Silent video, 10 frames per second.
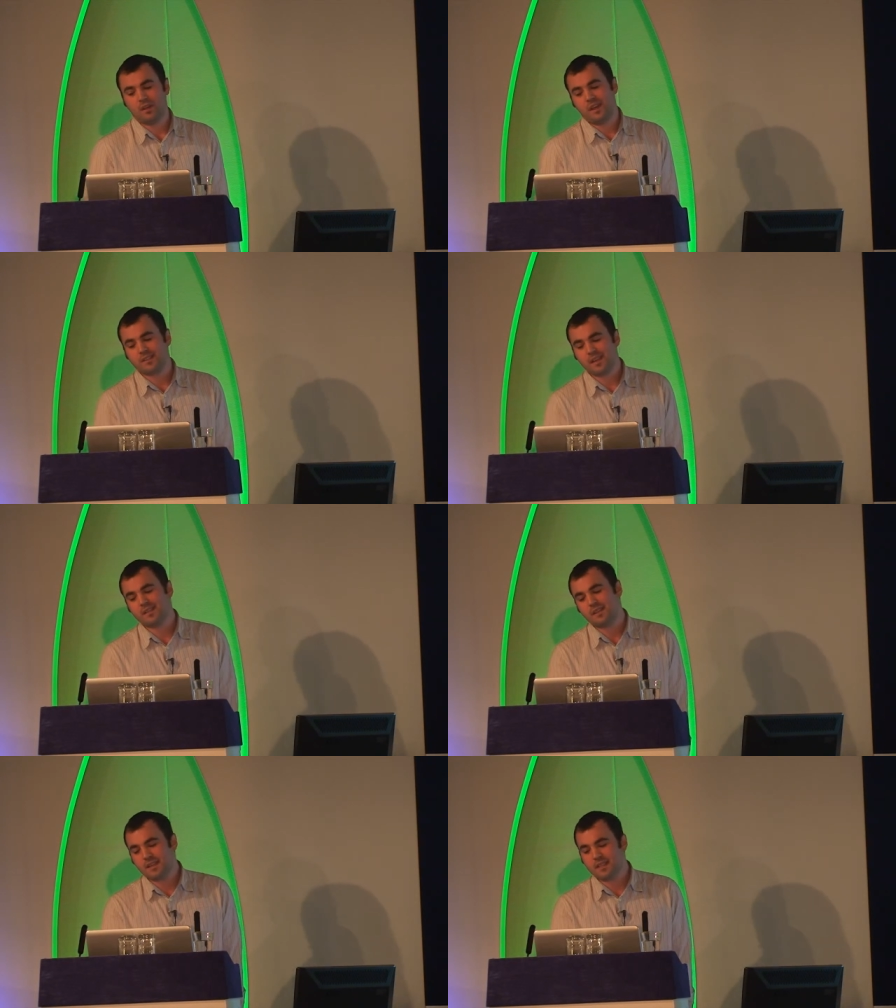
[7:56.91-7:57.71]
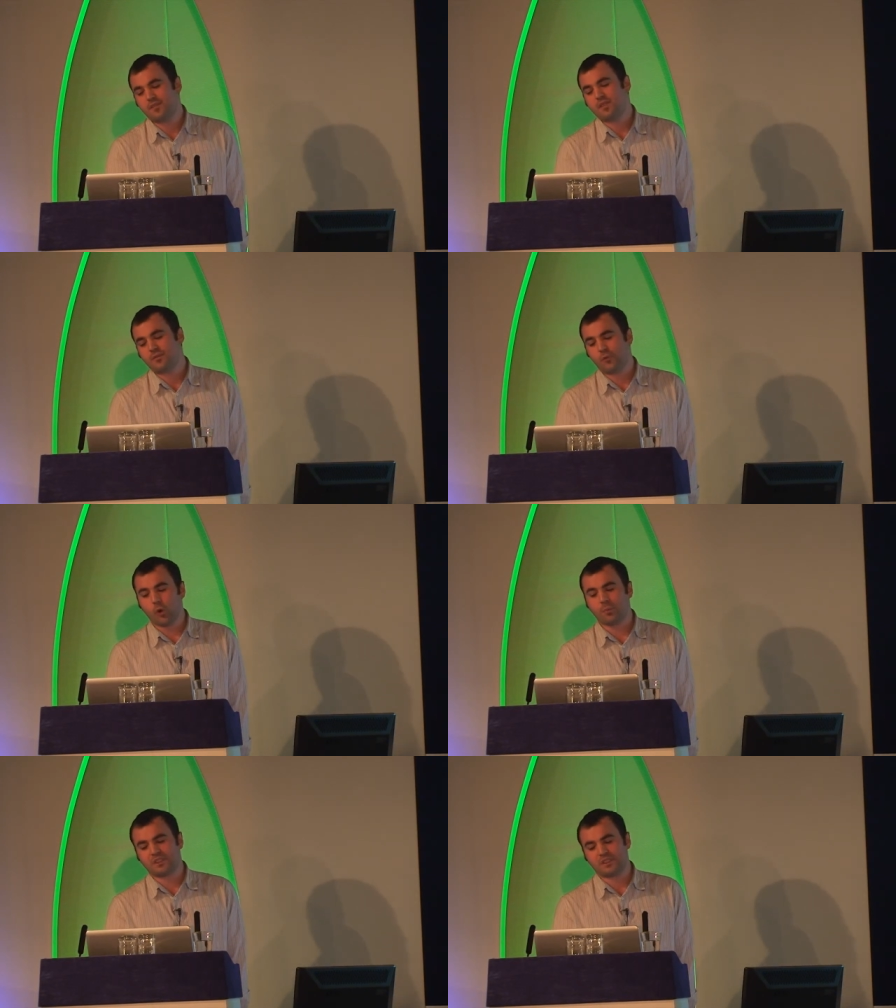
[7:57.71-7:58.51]
It says here
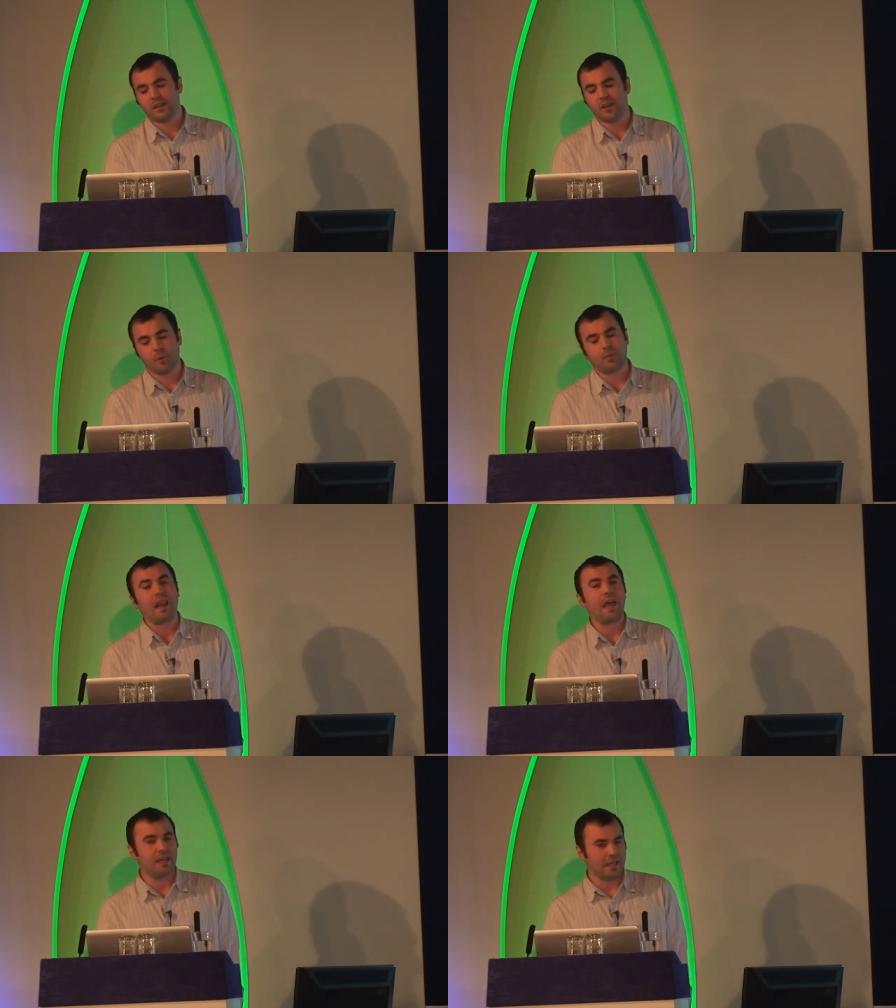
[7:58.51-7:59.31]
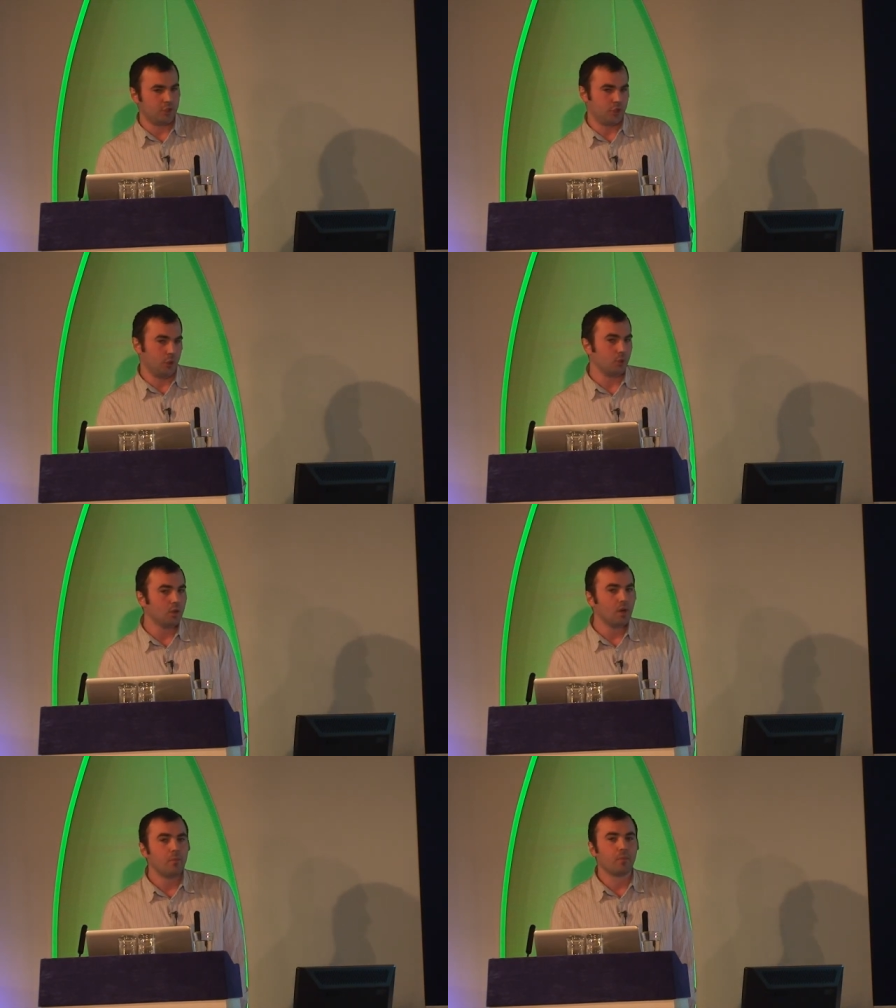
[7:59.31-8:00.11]
74% are planning to,
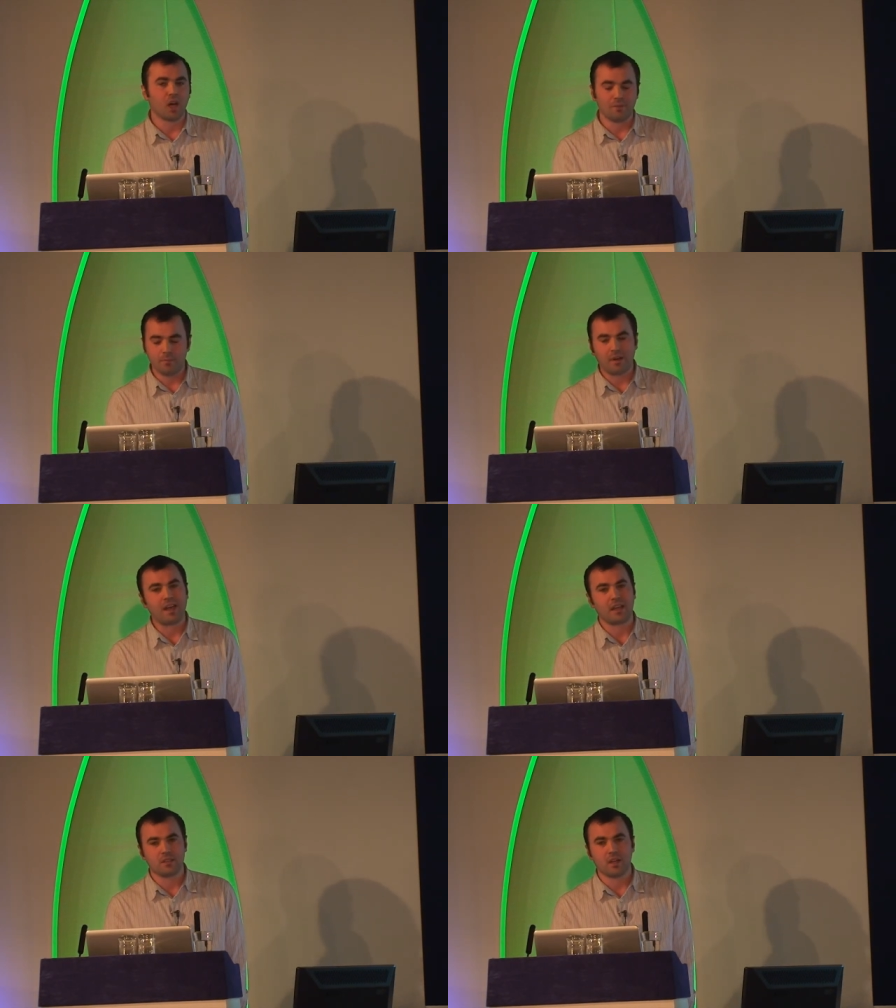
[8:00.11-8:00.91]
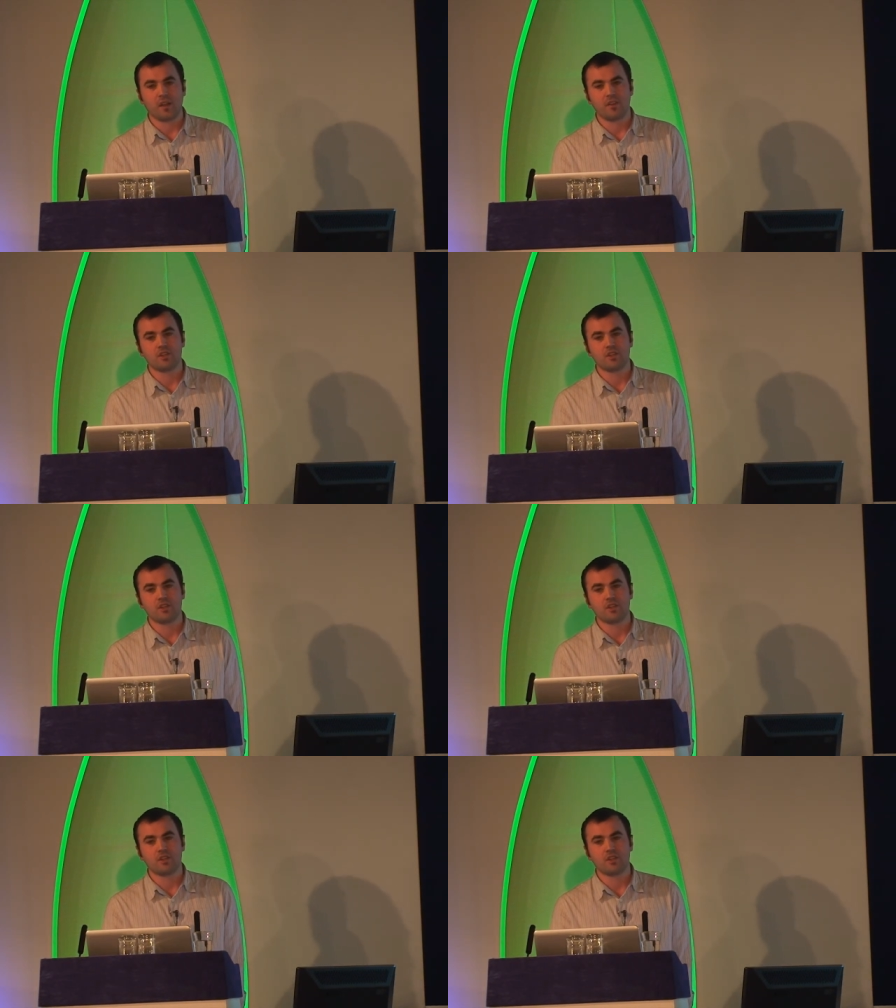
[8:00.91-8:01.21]
but I've been planning to go to the